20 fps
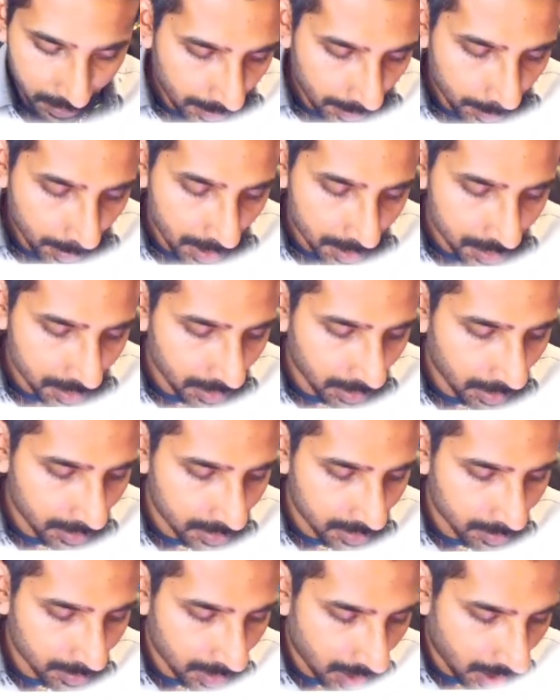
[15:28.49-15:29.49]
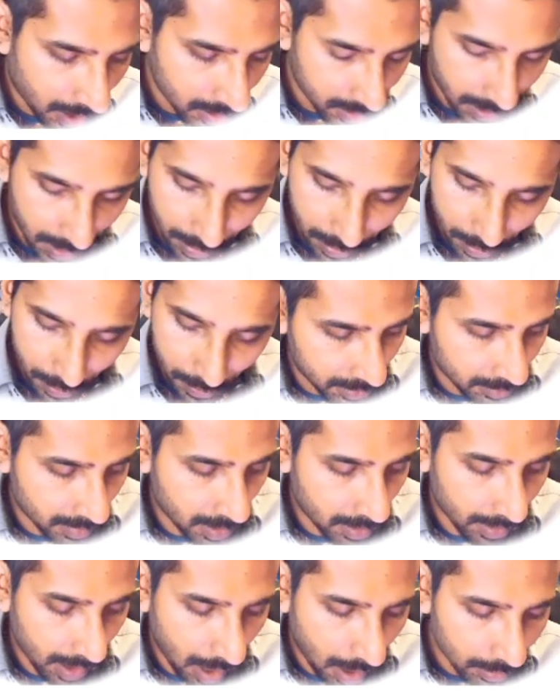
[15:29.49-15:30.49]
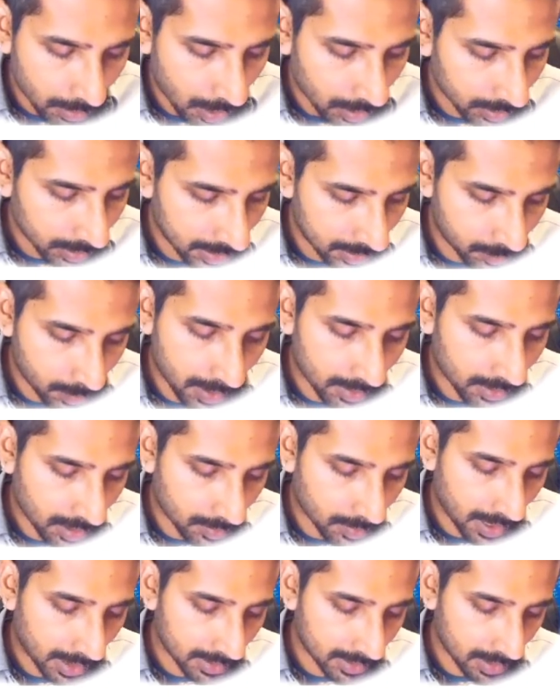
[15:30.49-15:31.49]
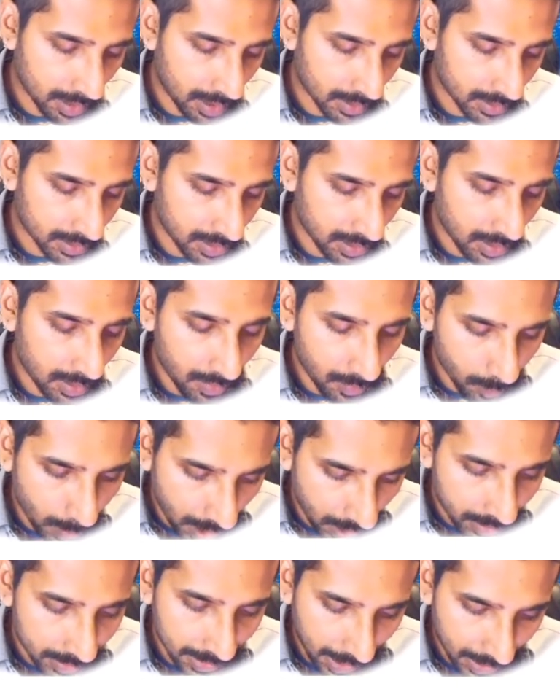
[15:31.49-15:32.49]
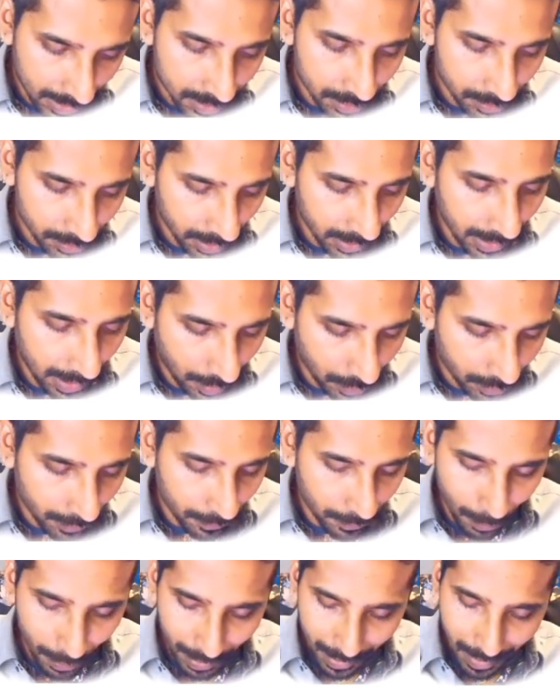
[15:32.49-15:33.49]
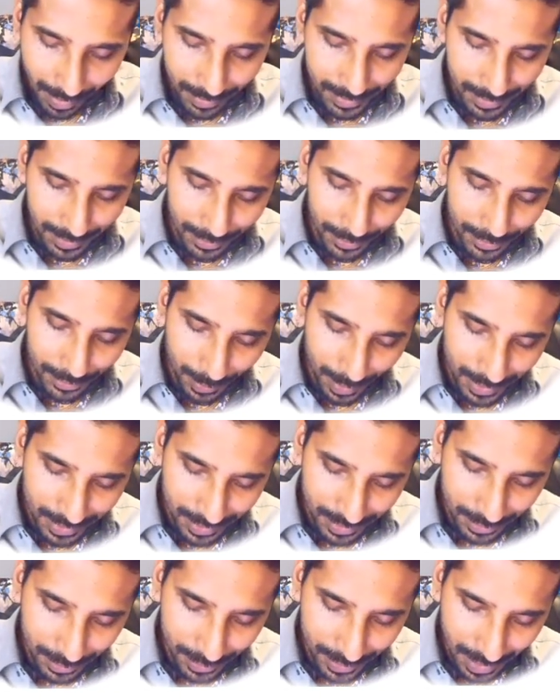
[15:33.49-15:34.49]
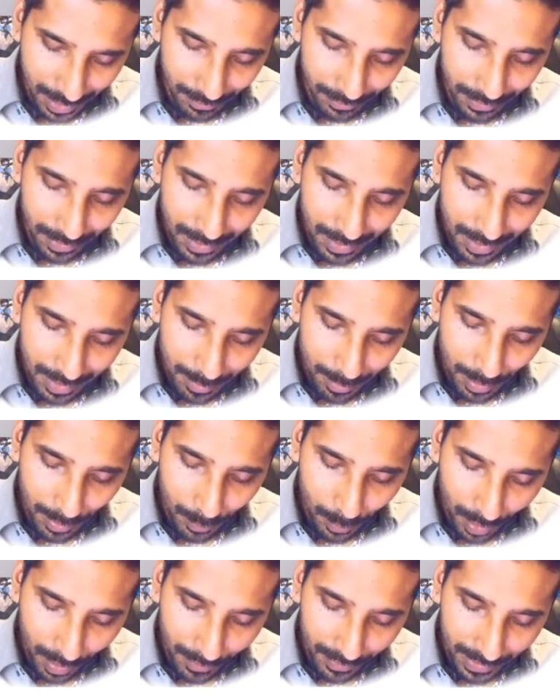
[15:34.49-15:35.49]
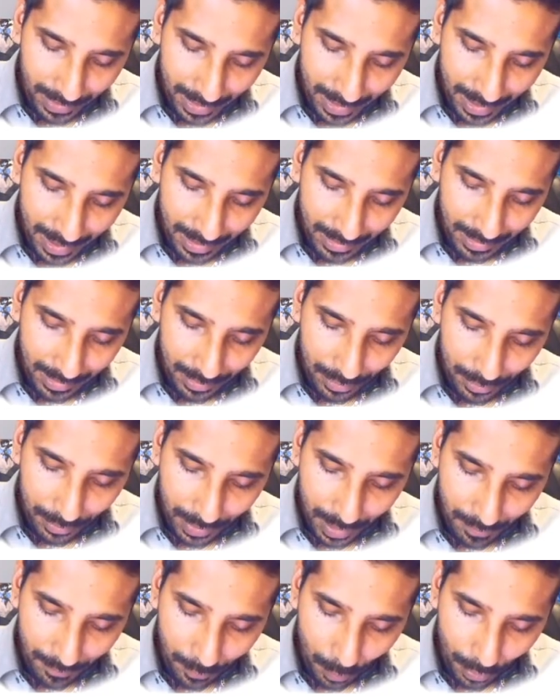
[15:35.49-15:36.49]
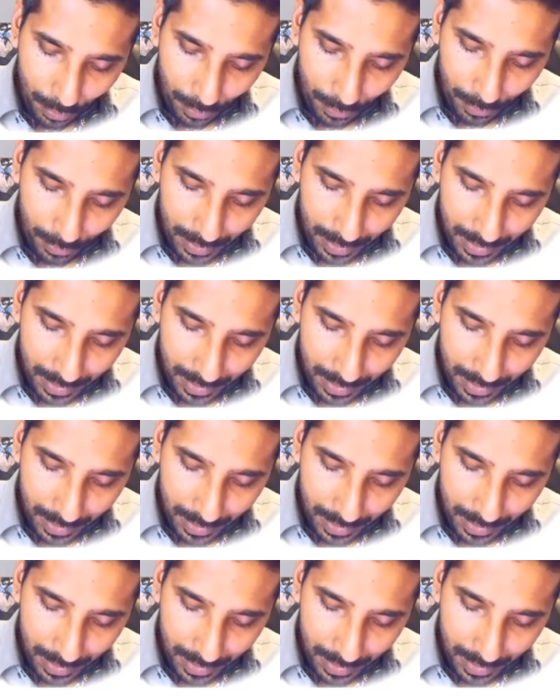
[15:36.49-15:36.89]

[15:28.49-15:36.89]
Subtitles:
Imagine a customer asking you about how long these wind turbines last. Well, yes, you can get on the phone and answer those questions yourself, but what if the AI can do that for you?